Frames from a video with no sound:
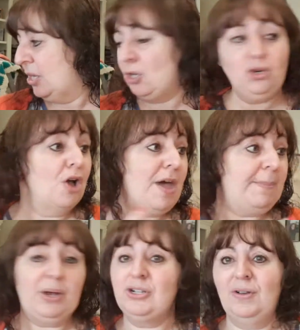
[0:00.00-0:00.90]
And you know that
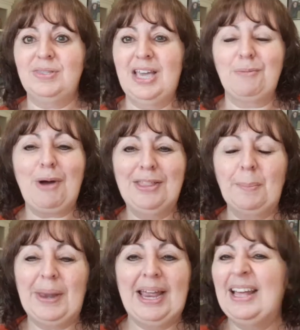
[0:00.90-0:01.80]
because you've seen my other
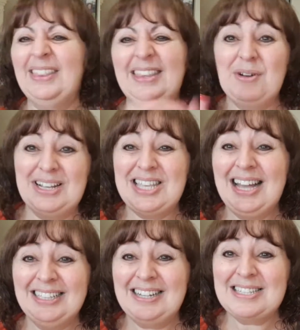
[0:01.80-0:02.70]
blanket and they're
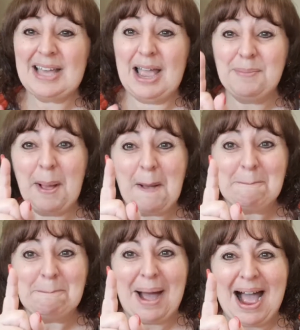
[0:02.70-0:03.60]
exactly the same,
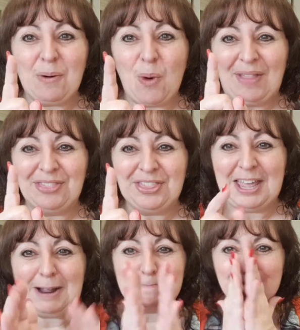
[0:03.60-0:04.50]
bar one thing.